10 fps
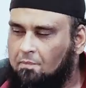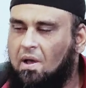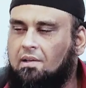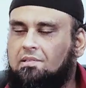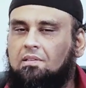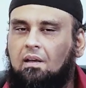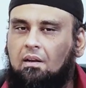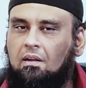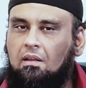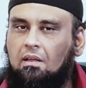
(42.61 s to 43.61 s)
in
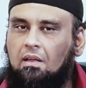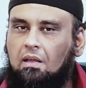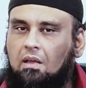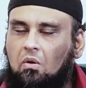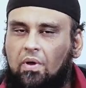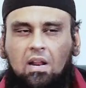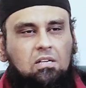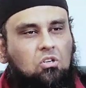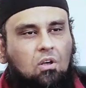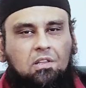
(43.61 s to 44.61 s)
Pakistan. When
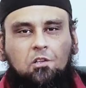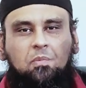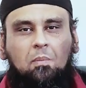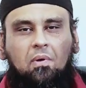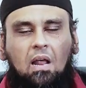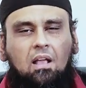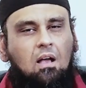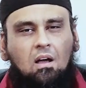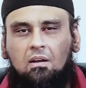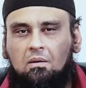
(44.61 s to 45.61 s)
I saw these people,
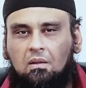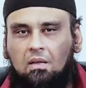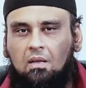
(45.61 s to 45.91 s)
I can't.